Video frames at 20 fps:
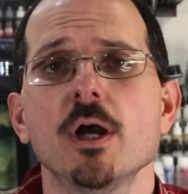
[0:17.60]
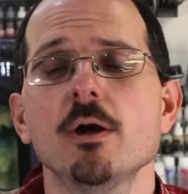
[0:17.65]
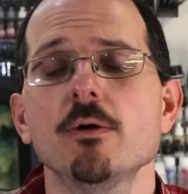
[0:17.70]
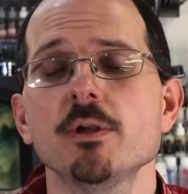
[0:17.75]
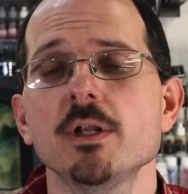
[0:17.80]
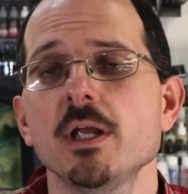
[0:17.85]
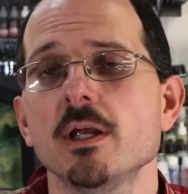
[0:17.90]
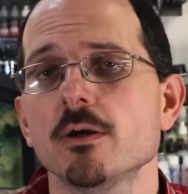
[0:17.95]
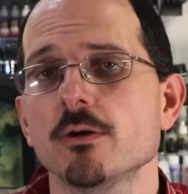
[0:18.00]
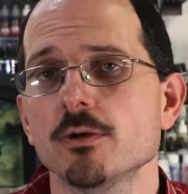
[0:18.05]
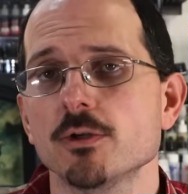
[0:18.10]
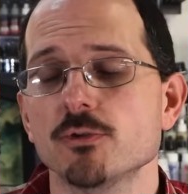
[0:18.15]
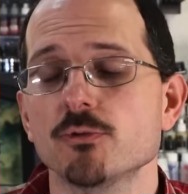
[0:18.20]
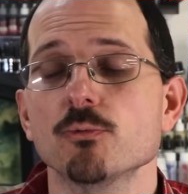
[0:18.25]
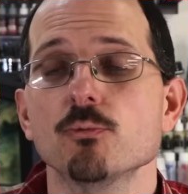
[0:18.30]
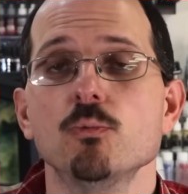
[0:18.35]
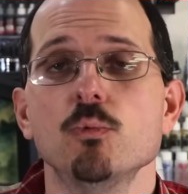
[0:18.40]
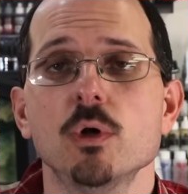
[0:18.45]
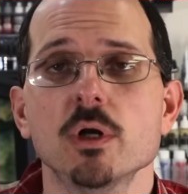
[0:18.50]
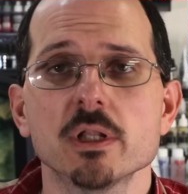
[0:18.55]
Brown hair is
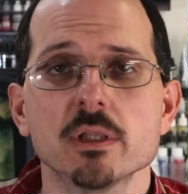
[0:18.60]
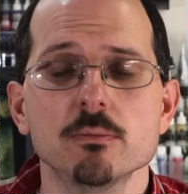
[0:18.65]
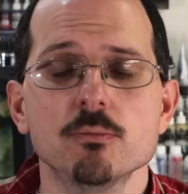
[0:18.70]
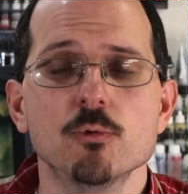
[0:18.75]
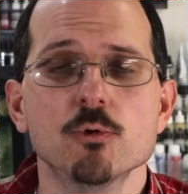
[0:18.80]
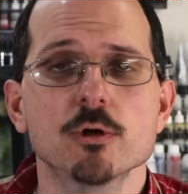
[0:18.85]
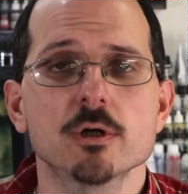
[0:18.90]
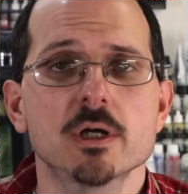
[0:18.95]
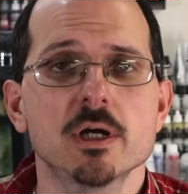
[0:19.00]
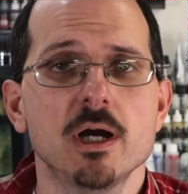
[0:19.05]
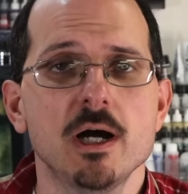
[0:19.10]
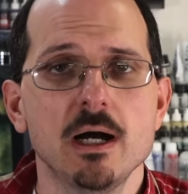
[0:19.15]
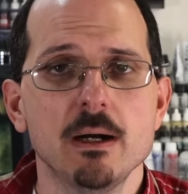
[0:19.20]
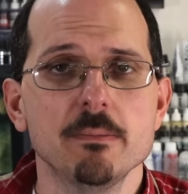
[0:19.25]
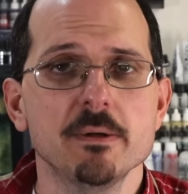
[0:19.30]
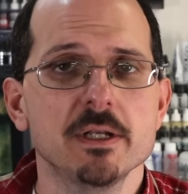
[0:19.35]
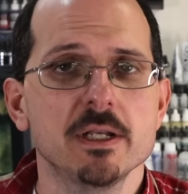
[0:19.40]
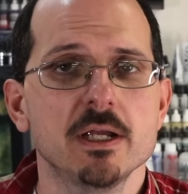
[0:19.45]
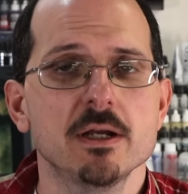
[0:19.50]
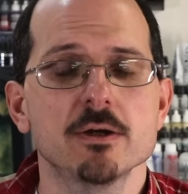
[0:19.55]
one of the more
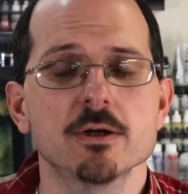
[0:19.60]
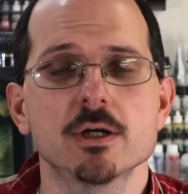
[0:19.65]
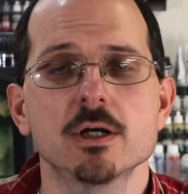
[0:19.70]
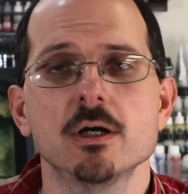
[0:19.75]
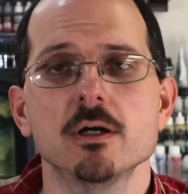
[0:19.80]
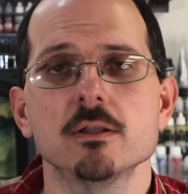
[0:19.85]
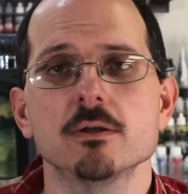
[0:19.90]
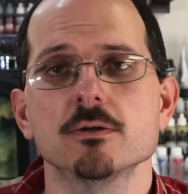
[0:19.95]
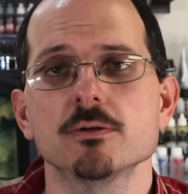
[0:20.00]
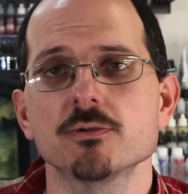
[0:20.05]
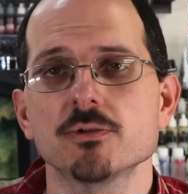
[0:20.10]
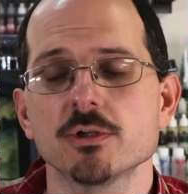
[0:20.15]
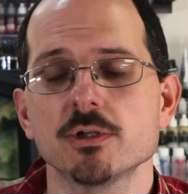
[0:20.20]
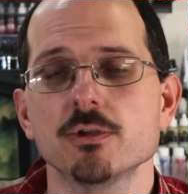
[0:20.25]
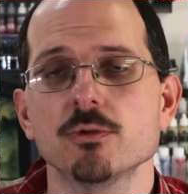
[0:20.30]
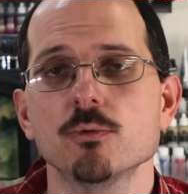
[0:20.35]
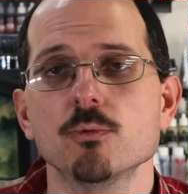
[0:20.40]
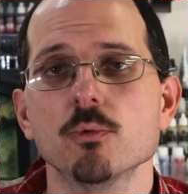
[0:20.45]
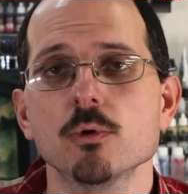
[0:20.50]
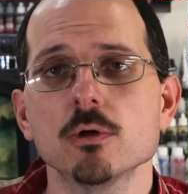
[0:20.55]
common hair colors
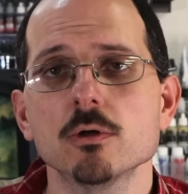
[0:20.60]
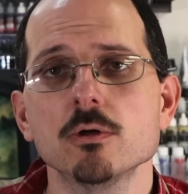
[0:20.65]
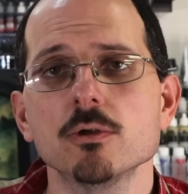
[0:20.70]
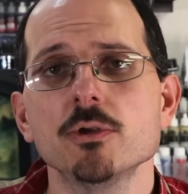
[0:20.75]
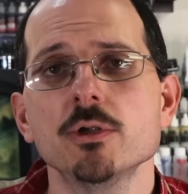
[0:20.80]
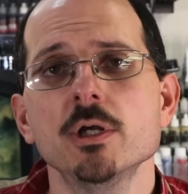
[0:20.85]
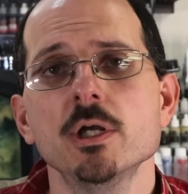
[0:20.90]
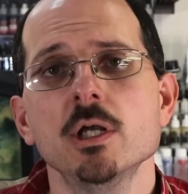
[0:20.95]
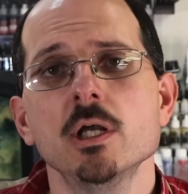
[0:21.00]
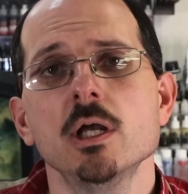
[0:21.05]
in the world,